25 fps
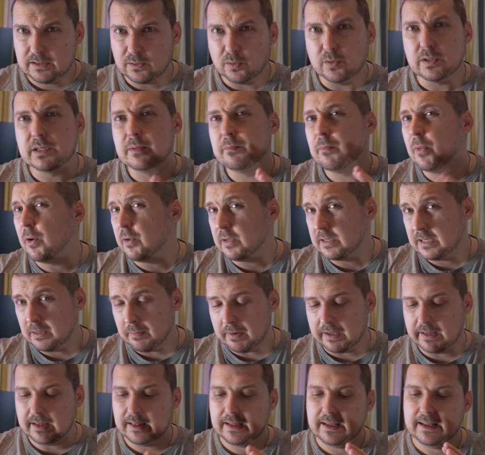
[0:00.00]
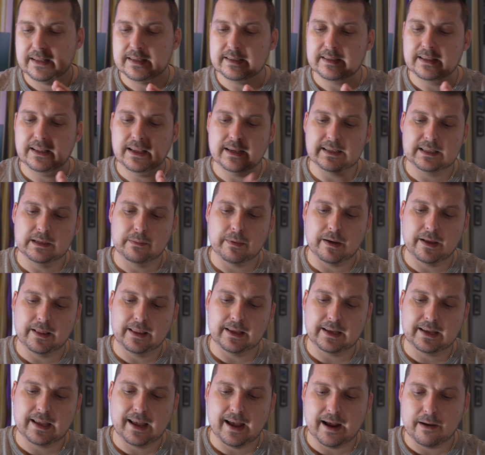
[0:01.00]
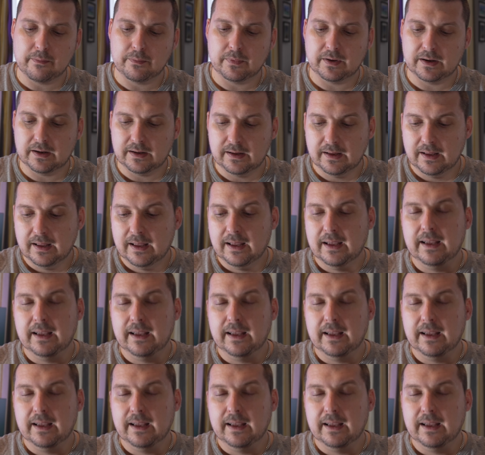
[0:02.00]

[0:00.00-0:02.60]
or it's mostly about the lens, less about the camera.